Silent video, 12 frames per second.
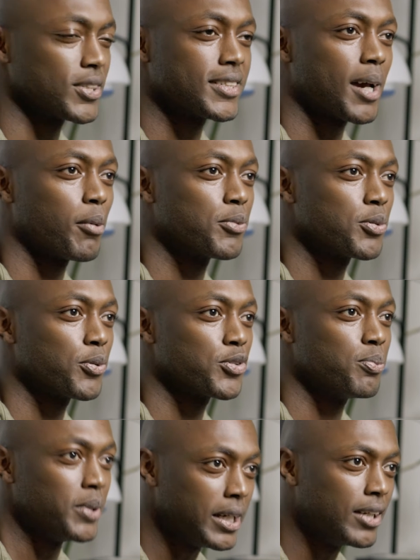was the time I'm
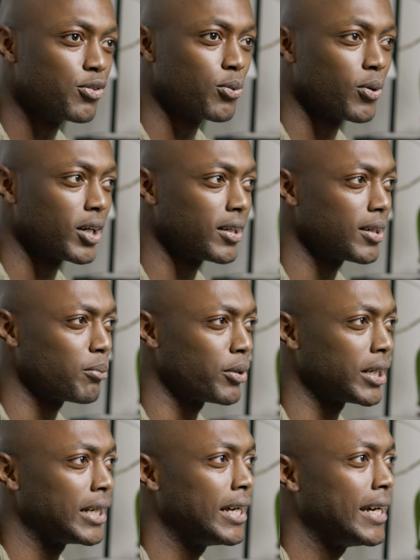supposed to be in Rwanda,
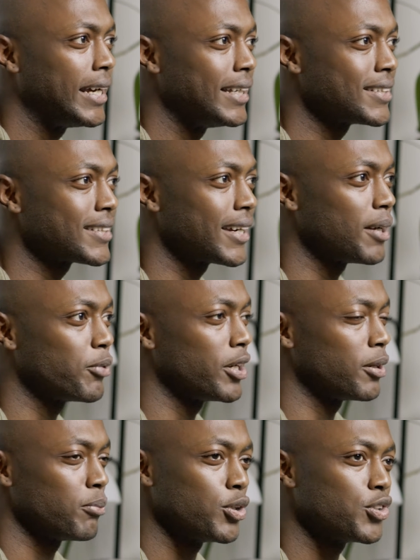but instead I'm in
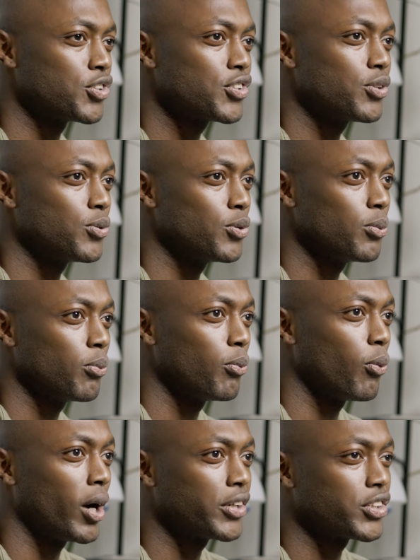an emergency
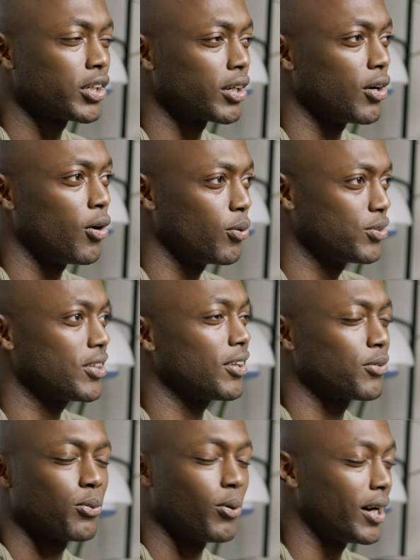room watching
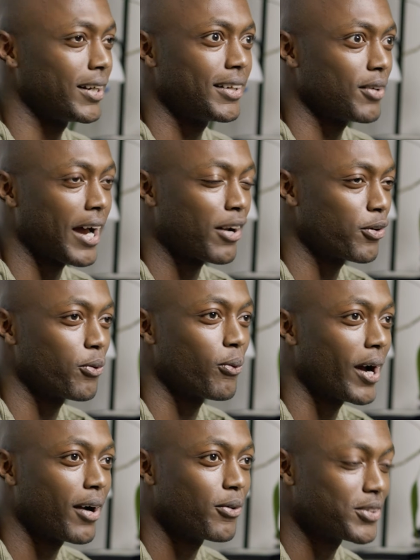Hotel Rwanda. I don't know
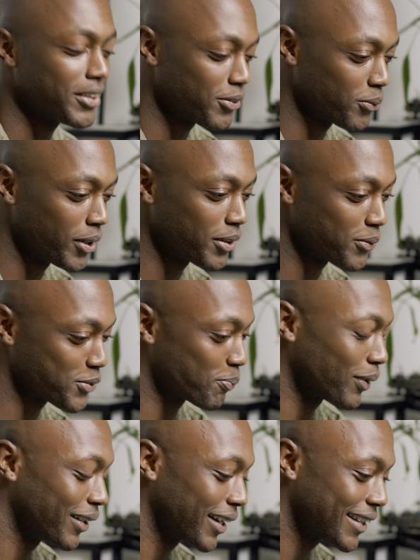why Hotel Rwanda was
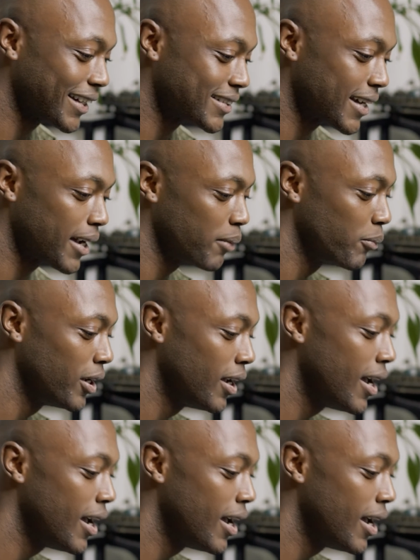playing at that time.